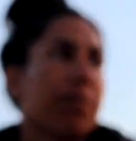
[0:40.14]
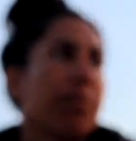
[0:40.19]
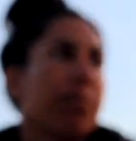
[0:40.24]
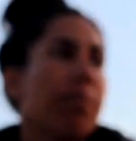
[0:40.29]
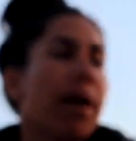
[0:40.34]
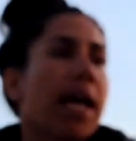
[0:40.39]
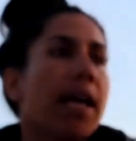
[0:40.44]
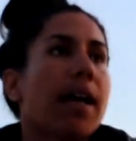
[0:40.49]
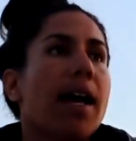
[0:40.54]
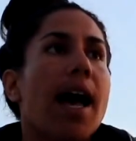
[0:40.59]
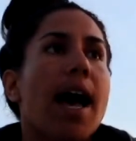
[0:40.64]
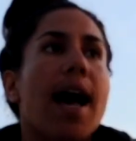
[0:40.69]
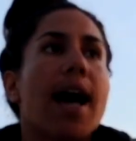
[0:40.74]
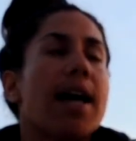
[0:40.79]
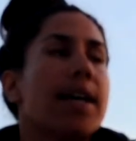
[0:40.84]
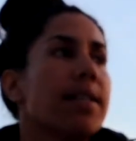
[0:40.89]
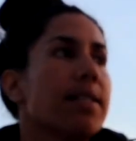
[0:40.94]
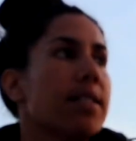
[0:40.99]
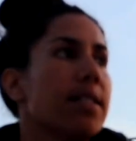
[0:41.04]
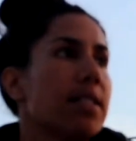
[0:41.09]
make
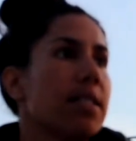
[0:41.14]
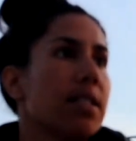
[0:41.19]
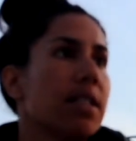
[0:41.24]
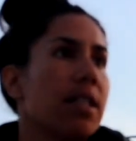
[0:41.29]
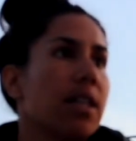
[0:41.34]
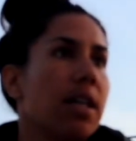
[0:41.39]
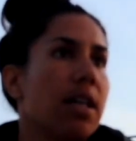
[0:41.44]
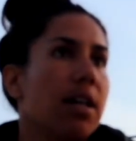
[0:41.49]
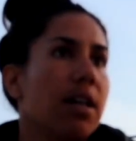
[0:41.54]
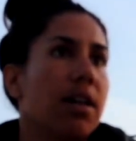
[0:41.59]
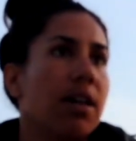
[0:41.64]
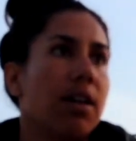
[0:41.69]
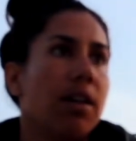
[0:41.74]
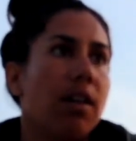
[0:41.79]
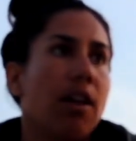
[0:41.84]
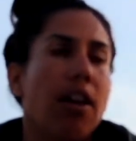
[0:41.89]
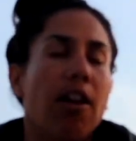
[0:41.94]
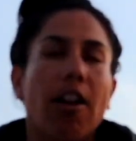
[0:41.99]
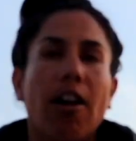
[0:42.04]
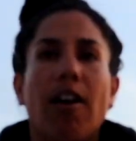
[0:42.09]
us
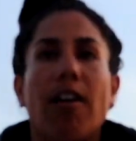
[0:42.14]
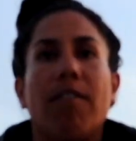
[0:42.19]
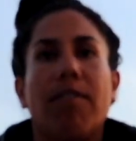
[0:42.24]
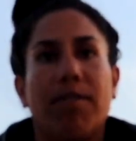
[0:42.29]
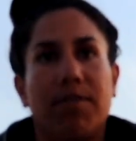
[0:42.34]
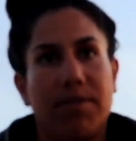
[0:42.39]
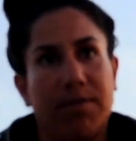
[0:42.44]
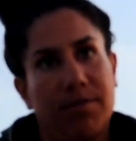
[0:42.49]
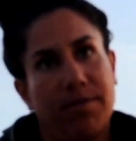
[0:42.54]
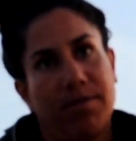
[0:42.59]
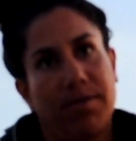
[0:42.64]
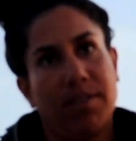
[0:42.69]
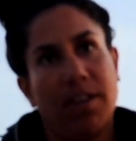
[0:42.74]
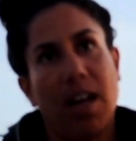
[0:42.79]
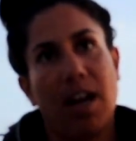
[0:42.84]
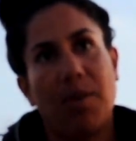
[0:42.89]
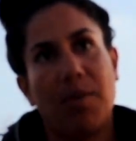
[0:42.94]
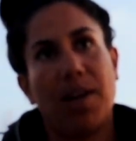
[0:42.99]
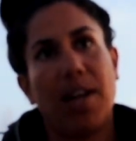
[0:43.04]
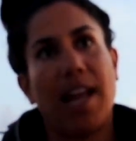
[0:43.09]
love
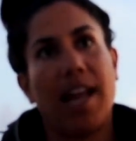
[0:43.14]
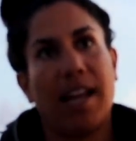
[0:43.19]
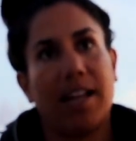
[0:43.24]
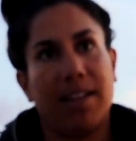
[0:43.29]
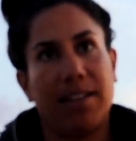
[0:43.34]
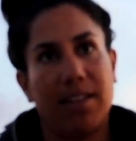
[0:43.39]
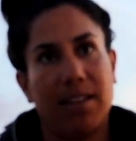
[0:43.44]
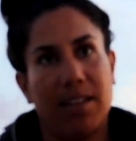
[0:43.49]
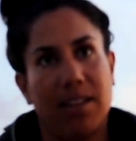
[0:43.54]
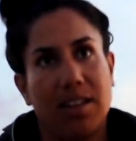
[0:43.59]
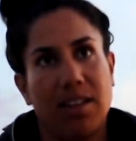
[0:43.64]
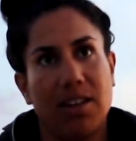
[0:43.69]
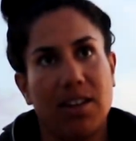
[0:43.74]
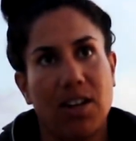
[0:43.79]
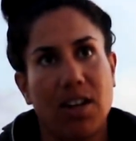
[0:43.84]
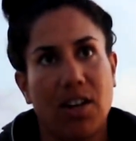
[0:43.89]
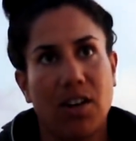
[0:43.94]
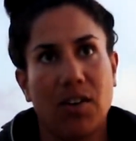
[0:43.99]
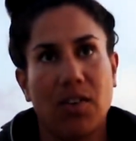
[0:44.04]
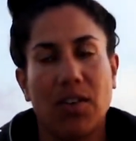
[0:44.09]
our land,
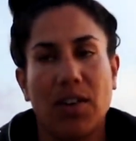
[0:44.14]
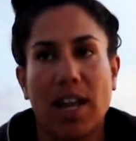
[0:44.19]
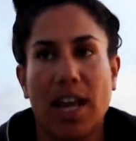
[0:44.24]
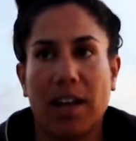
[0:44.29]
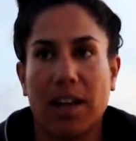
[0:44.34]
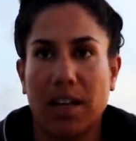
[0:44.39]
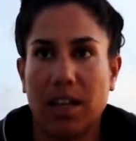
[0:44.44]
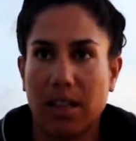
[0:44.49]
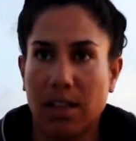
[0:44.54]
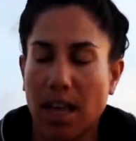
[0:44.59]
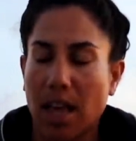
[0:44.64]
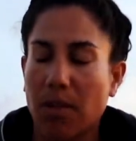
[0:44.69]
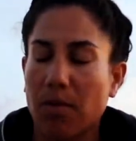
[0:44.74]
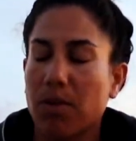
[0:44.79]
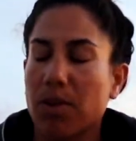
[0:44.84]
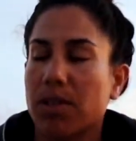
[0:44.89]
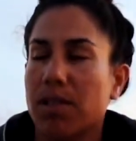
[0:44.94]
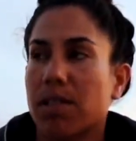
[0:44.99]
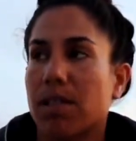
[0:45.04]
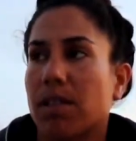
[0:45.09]
that
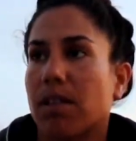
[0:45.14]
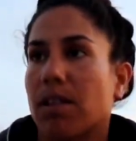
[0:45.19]
was